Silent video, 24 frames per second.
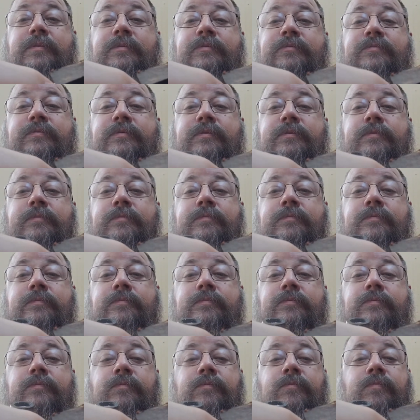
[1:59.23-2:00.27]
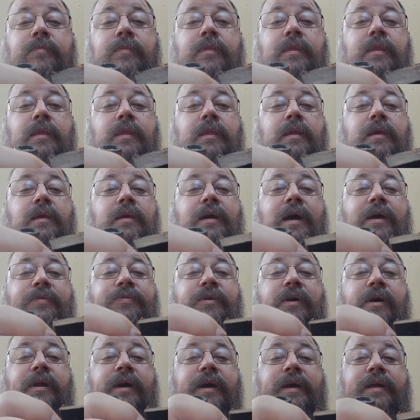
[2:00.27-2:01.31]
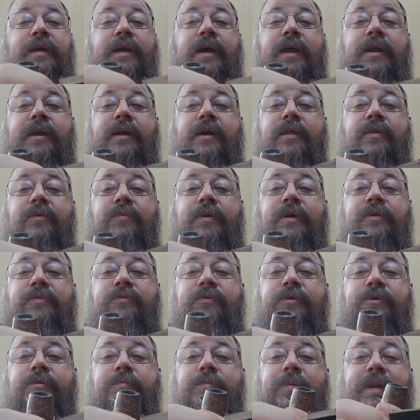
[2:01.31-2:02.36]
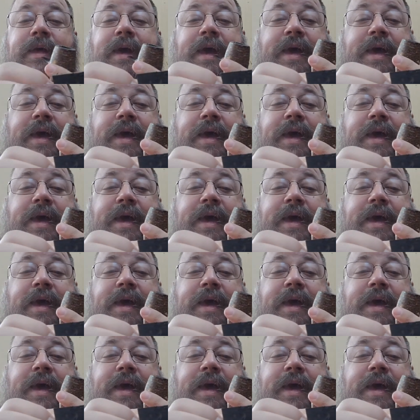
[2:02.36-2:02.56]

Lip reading: of. I thought I'd cut it all the way through, but I